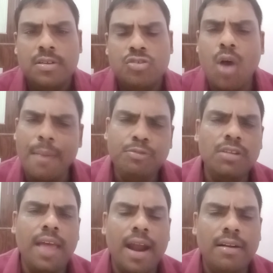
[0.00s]
So
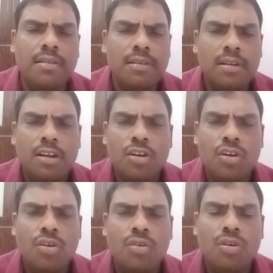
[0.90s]
after that,
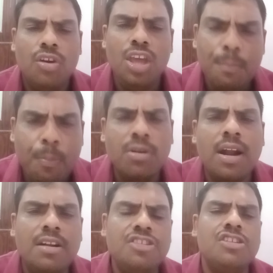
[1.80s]

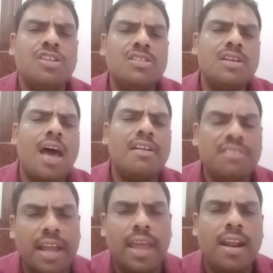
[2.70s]
important decisions are
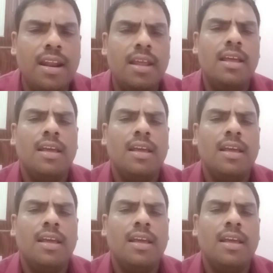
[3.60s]
taken